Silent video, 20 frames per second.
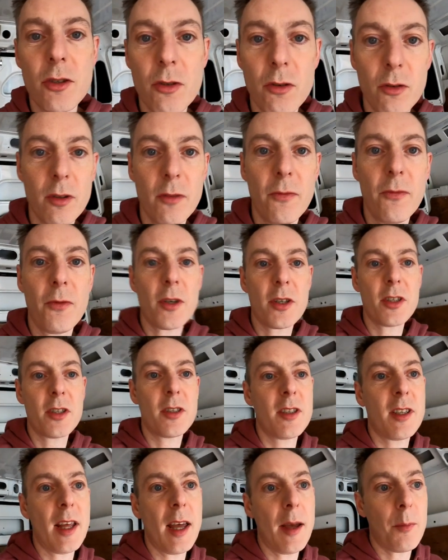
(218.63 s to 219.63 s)
So the
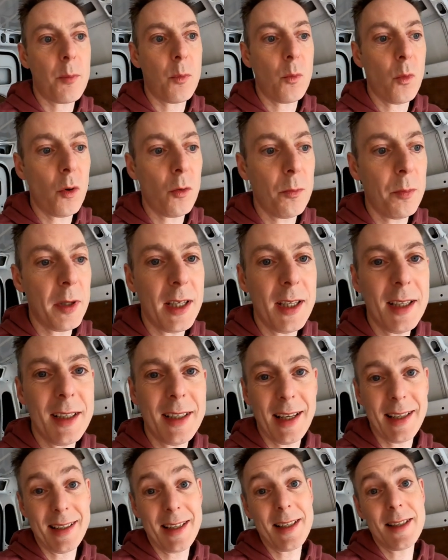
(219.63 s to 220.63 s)
first step will
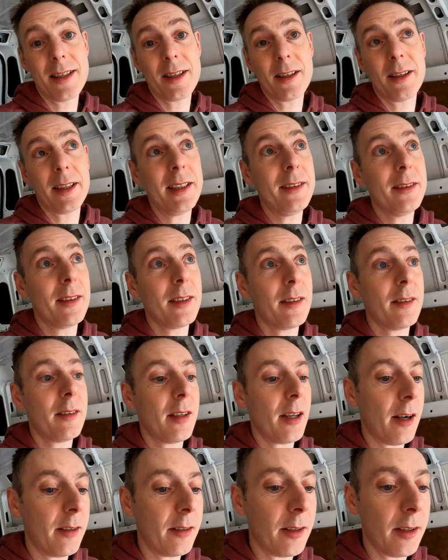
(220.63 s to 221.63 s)
be it needs cleaned
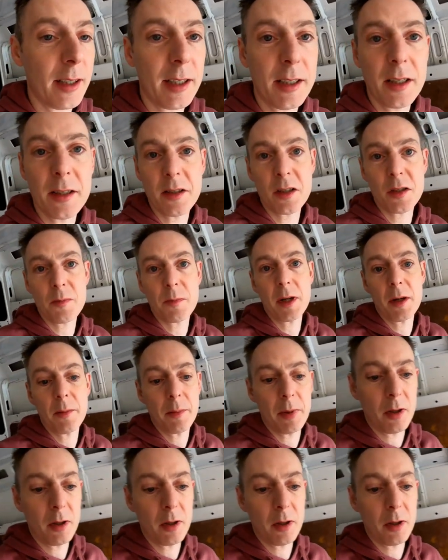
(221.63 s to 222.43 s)
internally because it's been